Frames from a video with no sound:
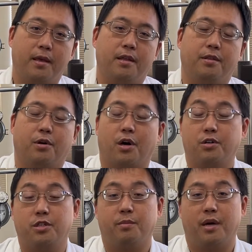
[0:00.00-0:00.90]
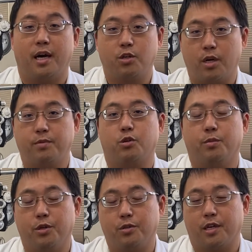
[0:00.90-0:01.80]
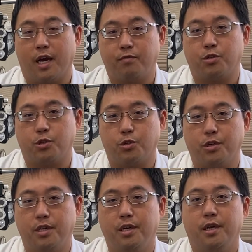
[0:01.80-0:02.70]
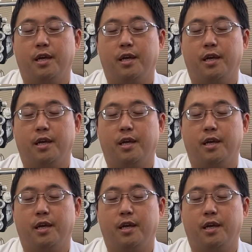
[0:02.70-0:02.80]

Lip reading: There are some eye drops you'll be using after surgery,